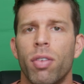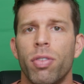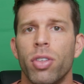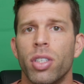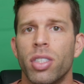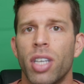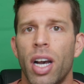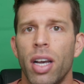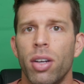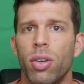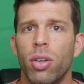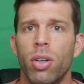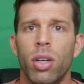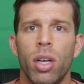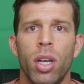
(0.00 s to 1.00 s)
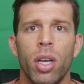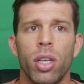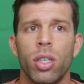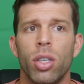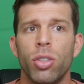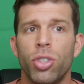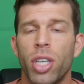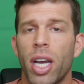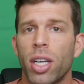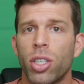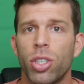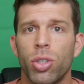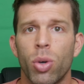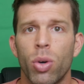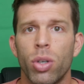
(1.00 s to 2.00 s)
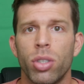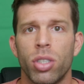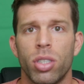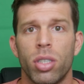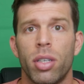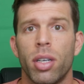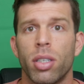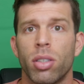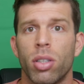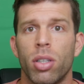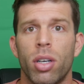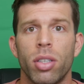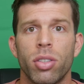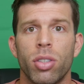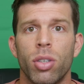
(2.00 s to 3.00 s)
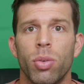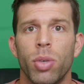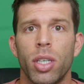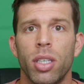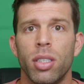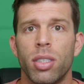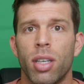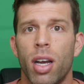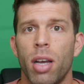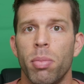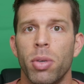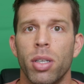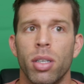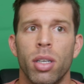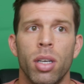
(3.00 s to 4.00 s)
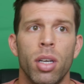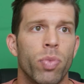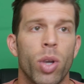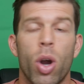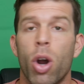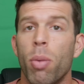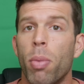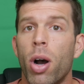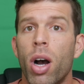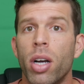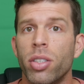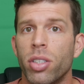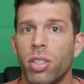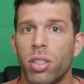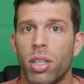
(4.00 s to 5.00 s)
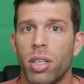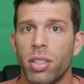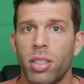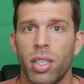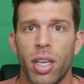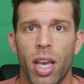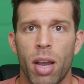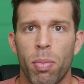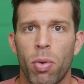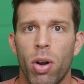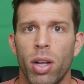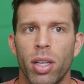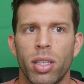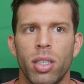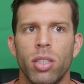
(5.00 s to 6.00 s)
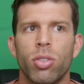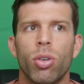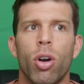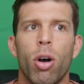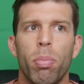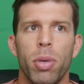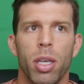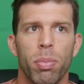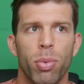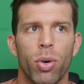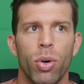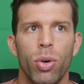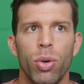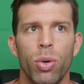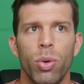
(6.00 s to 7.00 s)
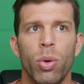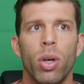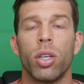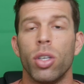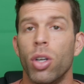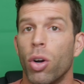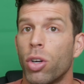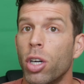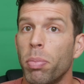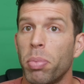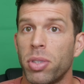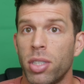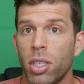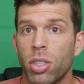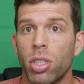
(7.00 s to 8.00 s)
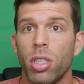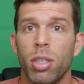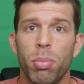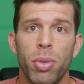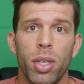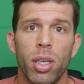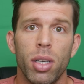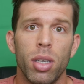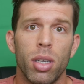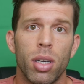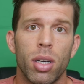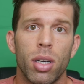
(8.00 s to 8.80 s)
for the title. Jack Shore just lost to Ricky Simon. Armand just lost to Gamrot. Like, these are all people who, could potentially be